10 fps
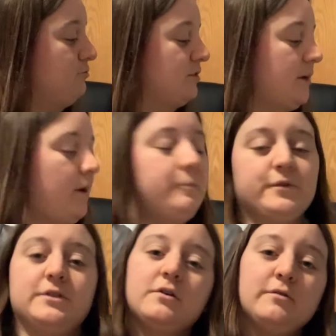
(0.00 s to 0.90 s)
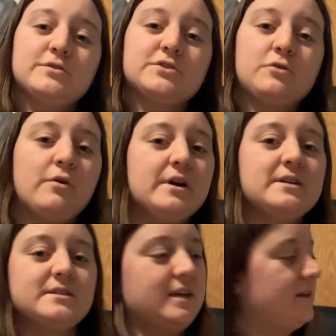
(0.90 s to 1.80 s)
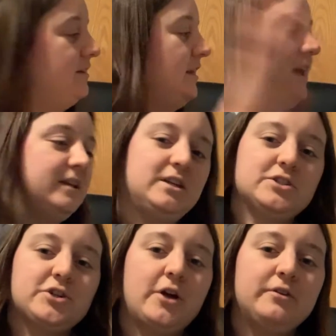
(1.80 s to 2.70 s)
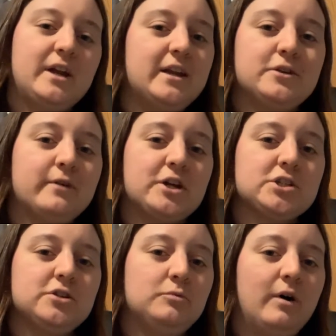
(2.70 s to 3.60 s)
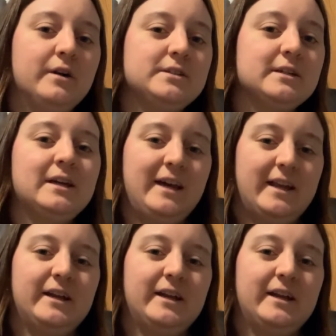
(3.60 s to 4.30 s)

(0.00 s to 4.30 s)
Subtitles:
come up with their own stories, take it in any genre, any direction you want. And I